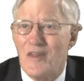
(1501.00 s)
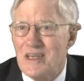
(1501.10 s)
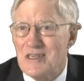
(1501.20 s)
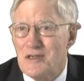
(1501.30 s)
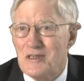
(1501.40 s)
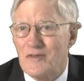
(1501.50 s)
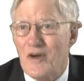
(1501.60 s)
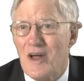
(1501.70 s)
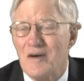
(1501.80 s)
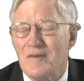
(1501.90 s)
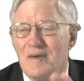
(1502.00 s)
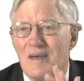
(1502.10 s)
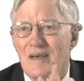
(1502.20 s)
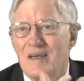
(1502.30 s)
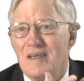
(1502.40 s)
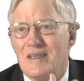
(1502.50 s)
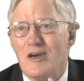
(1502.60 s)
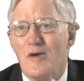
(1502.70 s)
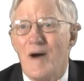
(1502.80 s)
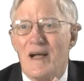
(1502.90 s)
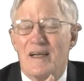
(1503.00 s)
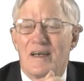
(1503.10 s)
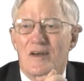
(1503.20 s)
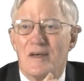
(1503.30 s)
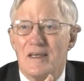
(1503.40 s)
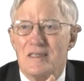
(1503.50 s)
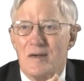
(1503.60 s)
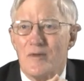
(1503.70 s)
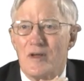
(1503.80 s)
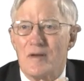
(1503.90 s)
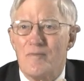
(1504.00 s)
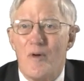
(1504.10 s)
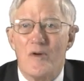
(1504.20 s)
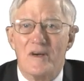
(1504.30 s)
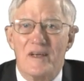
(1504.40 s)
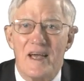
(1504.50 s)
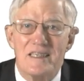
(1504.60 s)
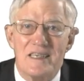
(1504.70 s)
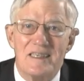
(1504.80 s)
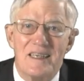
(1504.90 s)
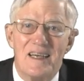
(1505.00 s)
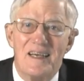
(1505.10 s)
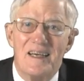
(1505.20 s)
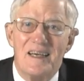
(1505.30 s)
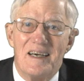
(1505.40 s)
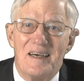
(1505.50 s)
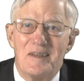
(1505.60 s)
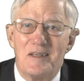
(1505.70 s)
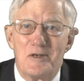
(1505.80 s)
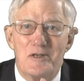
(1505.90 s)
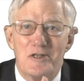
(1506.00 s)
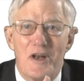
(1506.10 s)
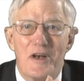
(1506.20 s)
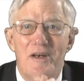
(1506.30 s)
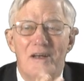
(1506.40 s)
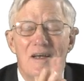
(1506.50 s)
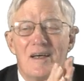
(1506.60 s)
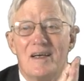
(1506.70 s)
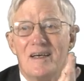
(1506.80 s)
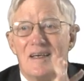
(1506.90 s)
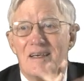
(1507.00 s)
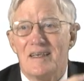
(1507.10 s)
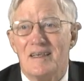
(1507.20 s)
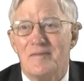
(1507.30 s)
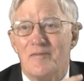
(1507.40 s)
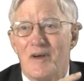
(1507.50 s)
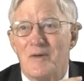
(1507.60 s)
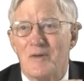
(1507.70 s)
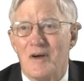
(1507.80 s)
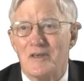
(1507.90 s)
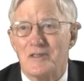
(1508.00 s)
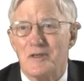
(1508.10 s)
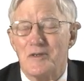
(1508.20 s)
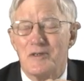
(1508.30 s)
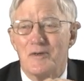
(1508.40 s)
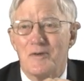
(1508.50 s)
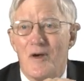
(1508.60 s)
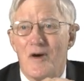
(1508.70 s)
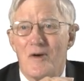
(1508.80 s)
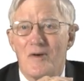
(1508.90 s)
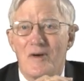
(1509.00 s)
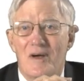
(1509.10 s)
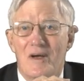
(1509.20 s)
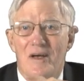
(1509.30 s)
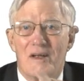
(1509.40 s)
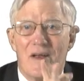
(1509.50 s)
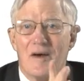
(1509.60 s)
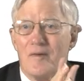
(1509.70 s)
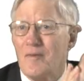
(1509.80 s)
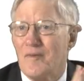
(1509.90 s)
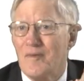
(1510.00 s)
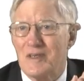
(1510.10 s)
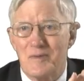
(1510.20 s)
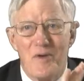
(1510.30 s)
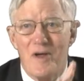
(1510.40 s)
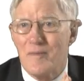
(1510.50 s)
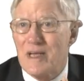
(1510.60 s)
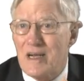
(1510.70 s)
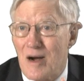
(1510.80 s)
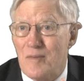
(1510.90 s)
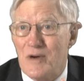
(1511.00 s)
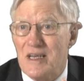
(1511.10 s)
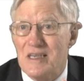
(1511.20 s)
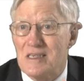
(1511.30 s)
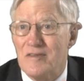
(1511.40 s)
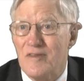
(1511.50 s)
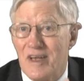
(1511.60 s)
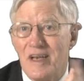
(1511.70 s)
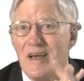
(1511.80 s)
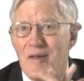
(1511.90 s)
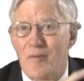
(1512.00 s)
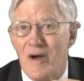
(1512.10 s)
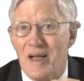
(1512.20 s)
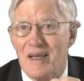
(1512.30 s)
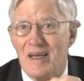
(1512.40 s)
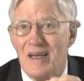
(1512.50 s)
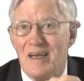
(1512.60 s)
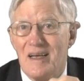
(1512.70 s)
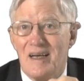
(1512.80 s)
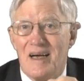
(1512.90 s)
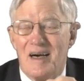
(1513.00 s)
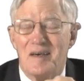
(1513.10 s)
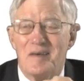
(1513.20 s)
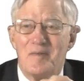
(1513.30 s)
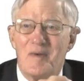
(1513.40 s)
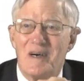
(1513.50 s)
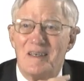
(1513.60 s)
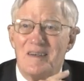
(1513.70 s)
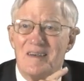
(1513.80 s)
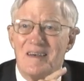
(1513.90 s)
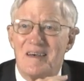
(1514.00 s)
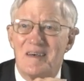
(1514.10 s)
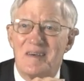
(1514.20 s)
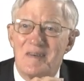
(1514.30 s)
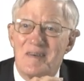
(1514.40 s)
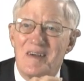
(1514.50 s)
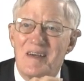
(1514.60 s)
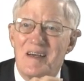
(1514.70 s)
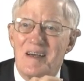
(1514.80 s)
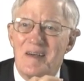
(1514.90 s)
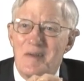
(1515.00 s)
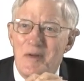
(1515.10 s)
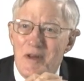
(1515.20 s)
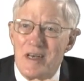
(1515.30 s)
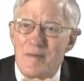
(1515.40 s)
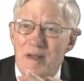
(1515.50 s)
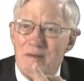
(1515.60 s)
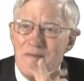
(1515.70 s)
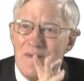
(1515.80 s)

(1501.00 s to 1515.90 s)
think it's useful now to go back and look at some of the important cases that you studied in federal constitutional law. Now, this will not be comprehensive in any way, but you need to be